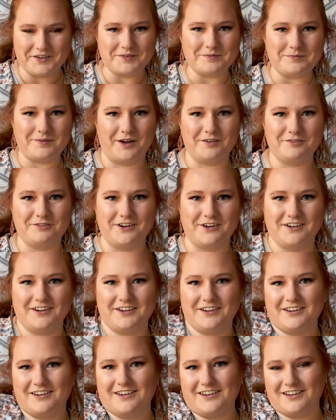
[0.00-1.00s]
My friend
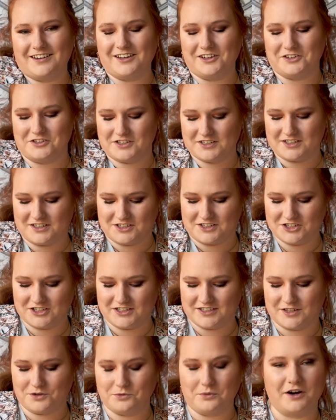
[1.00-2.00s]
Kirsten, she
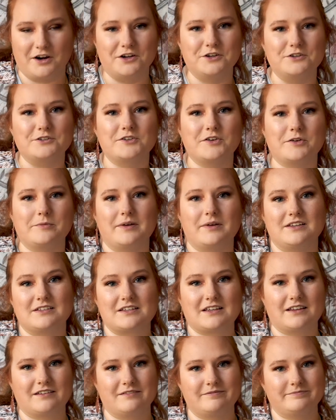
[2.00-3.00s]
said, why are you so
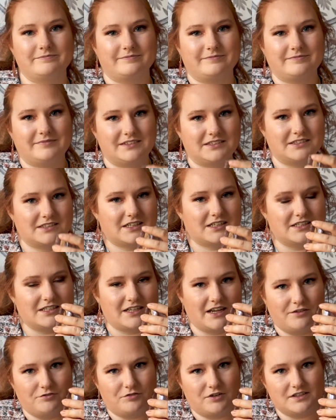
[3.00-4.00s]
amazing? Because
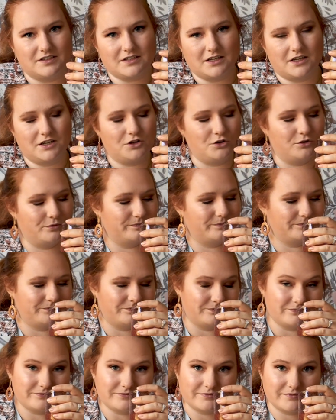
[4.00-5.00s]
I have friends like you.
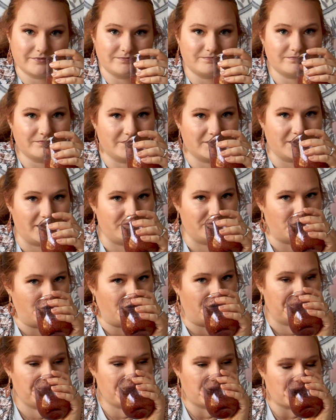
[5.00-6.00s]
Love you,
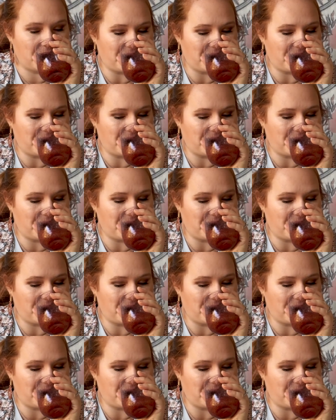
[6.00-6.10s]
girl.